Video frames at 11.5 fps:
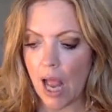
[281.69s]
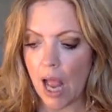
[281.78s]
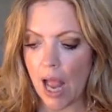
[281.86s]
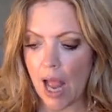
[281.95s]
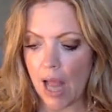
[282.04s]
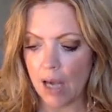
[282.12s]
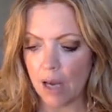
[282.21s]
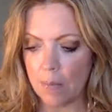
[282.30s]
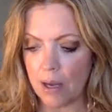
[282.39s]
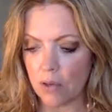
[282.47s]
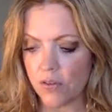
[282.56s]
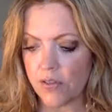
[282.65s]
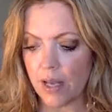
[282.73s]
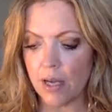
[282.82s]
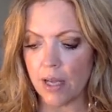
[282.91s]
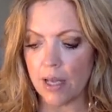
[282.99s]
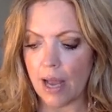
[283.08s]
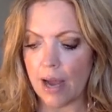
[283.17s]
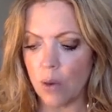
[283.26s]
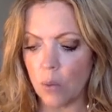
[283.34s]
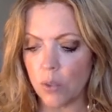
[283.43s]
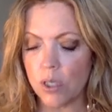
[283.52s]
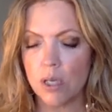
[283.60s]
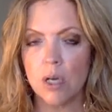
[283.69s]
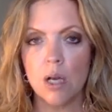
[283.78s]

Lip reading: and about sending out